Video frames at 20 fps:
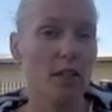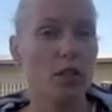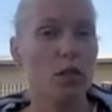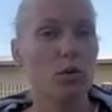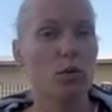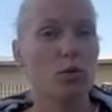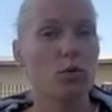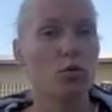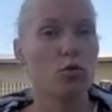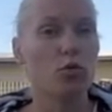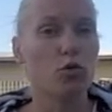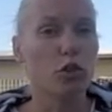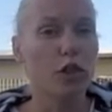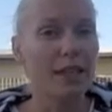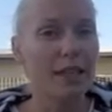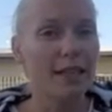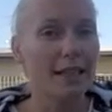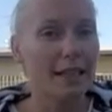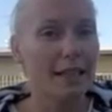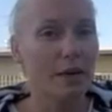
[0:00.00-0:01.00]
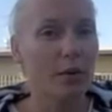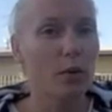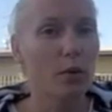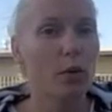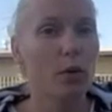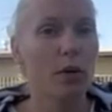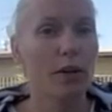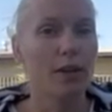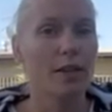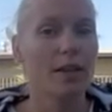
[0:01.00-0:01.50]
So it's really
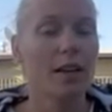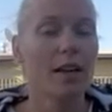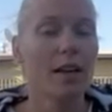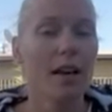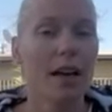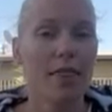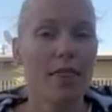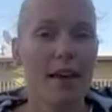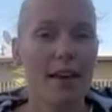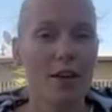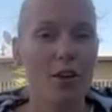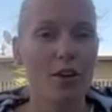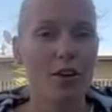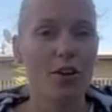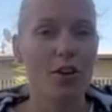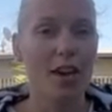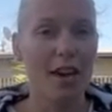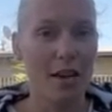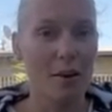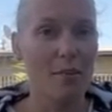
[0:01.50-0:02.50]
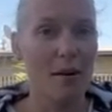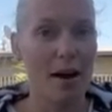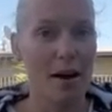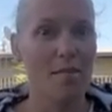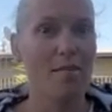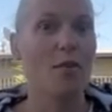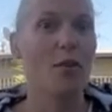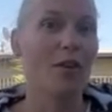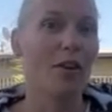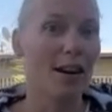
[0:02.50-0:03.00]
important that you keep
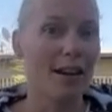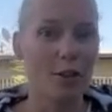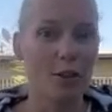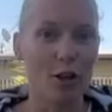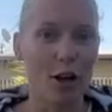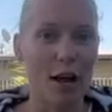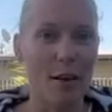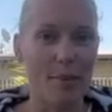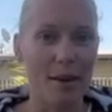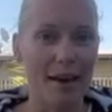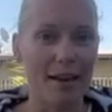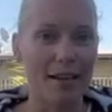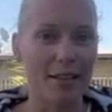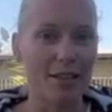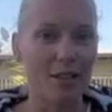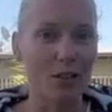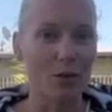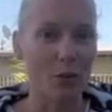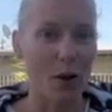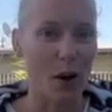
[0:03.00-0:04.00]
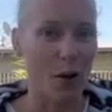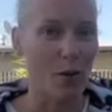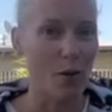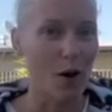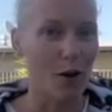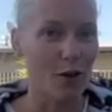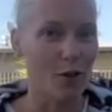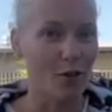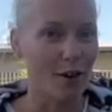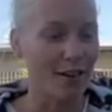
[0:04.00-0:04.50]
up your electrolyte balance as well
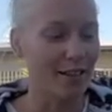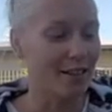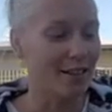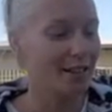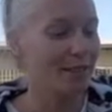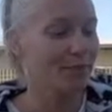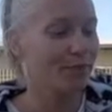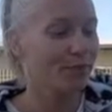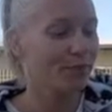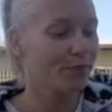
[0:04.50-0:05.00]
while you're racing.